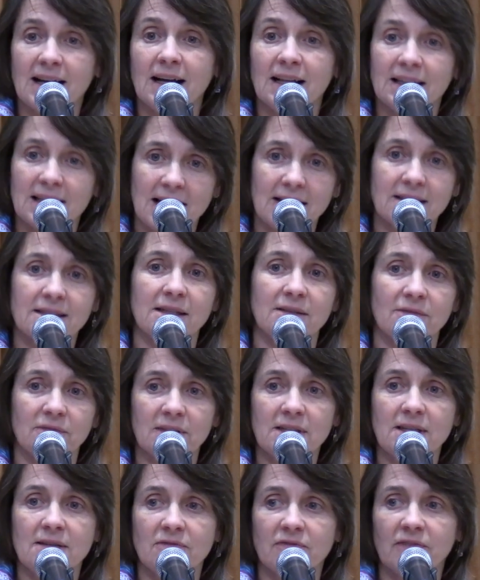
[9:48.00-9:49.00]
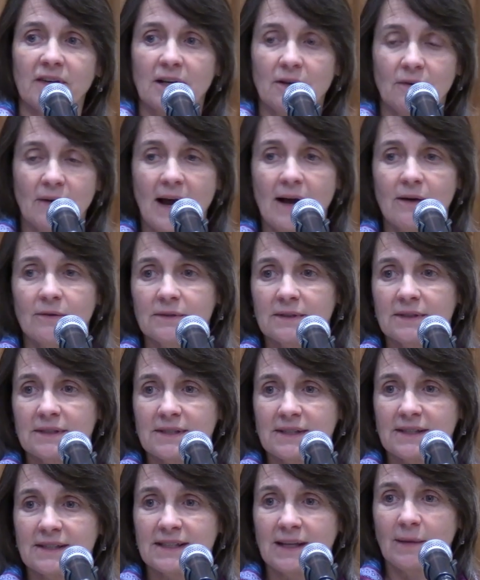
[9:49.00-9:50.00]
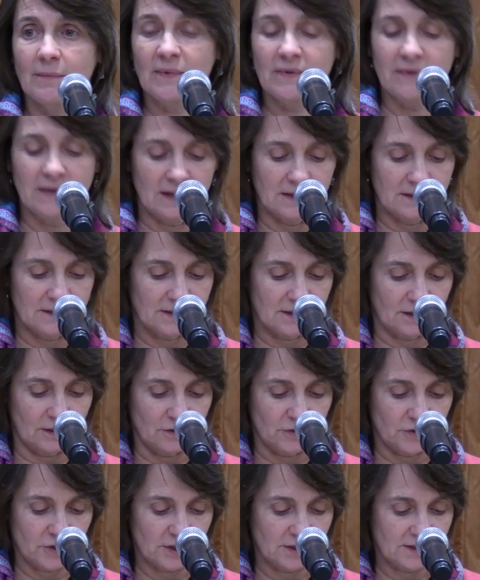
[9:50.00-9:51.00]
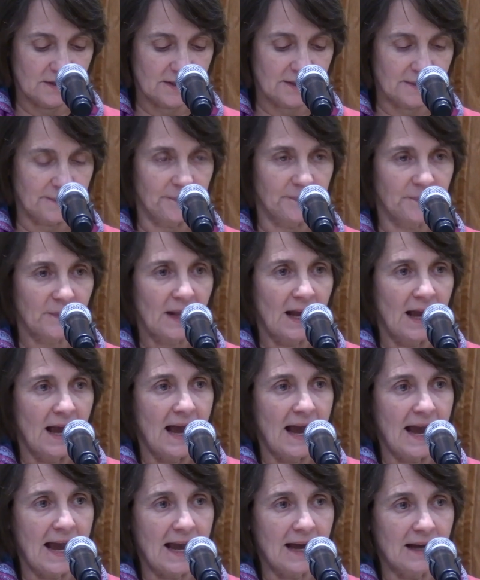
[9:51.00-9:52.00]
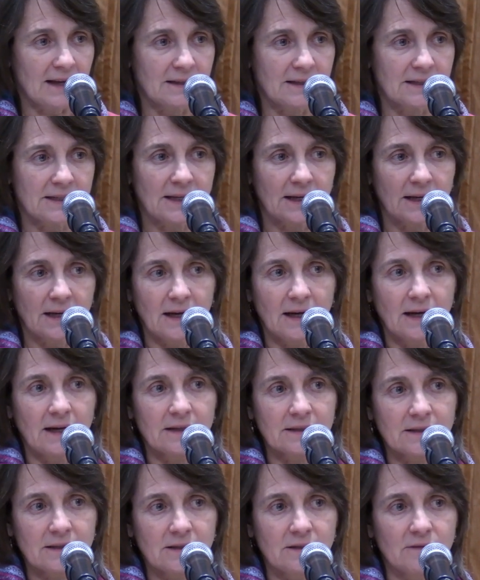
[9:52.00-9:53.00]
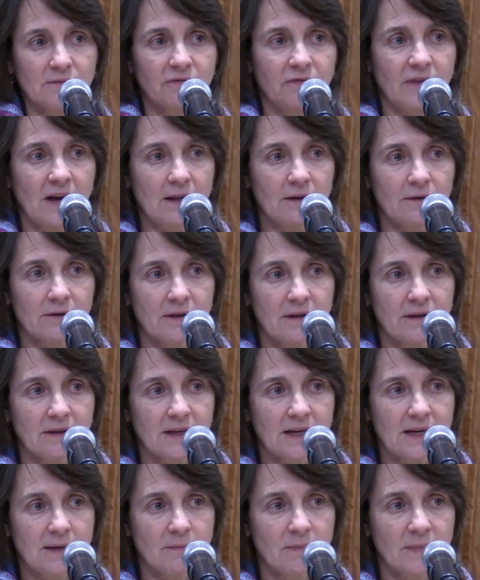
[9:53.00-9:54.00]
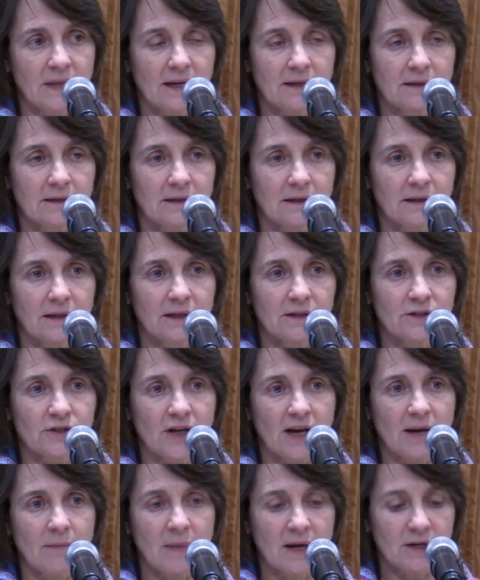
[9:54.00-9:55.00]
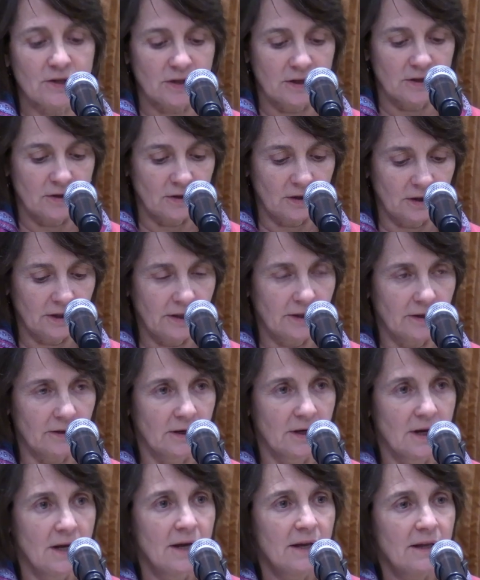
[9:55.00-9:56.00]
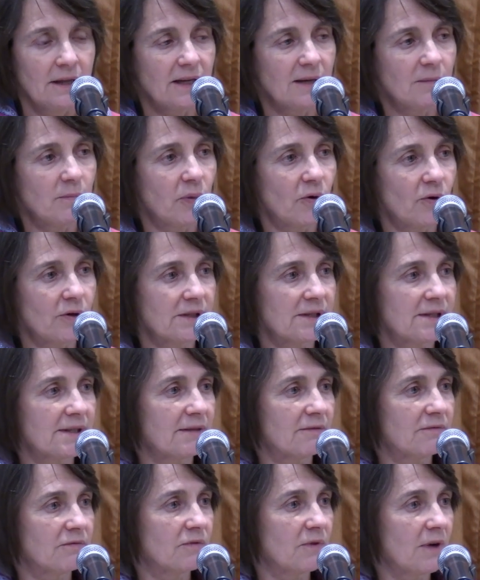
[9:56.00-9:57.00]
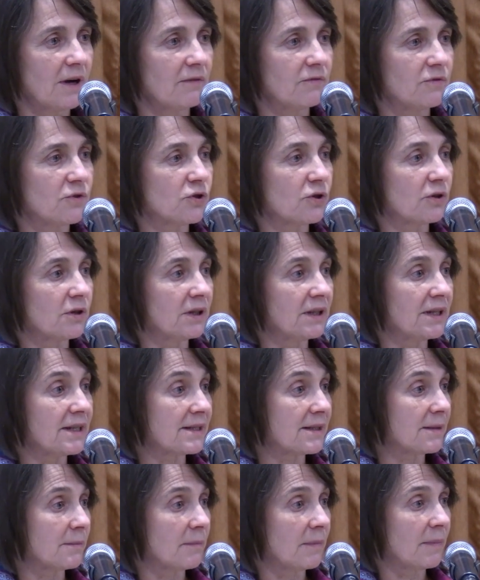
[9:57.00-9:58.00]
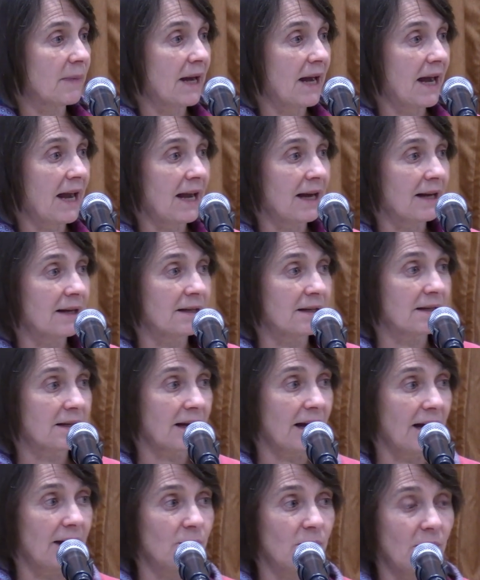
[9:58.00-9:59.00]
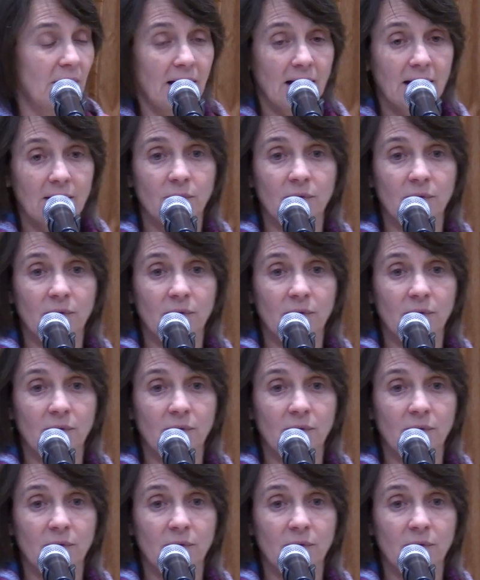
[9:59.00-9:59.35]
collectively figure out some of the solutions, and to follow the theme that Jay mentioned earlier, the importance of journalism And I